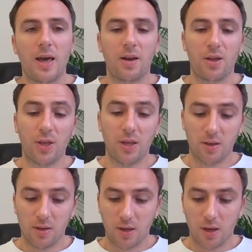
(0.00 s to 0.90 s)
And I think
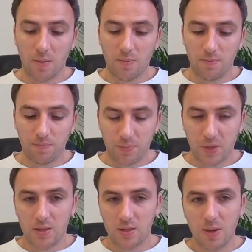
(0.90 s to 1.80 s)

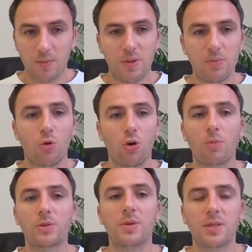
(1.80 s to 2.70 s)
it's made me more
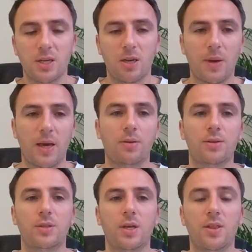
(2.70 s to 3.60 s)
optimistic about
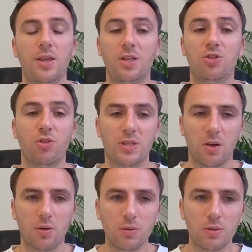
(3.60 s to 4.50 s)
the industry as a
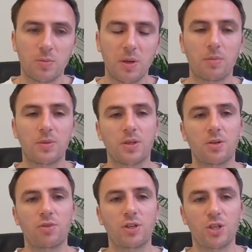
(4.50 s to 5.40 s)
whole to be able to
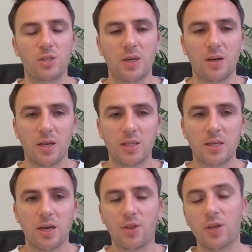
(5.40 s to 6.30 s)
reach these targets.
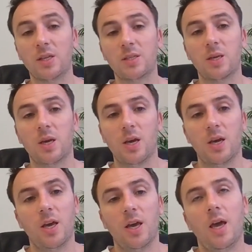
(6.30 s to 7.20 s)
And I think it's
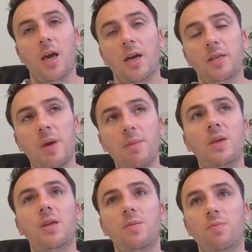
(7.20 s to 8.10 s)
it's made
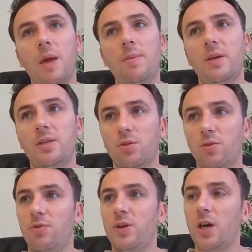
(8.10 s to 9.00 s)
me sort
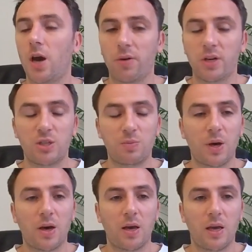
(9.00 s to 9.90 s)
of encouraged
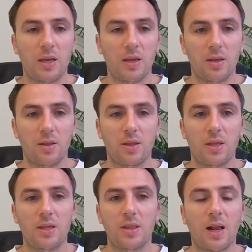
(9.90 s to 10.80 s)
by
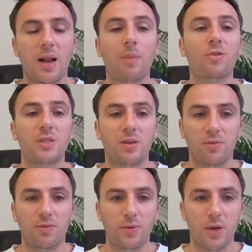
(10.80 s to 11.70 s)
the collaborative
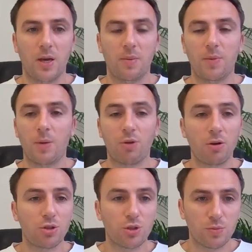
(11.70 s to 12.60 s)

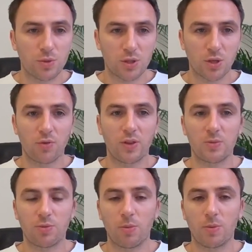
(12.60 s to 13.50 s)
approach to solving these
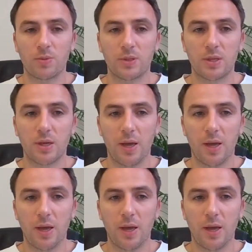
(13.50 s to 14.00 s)
problems.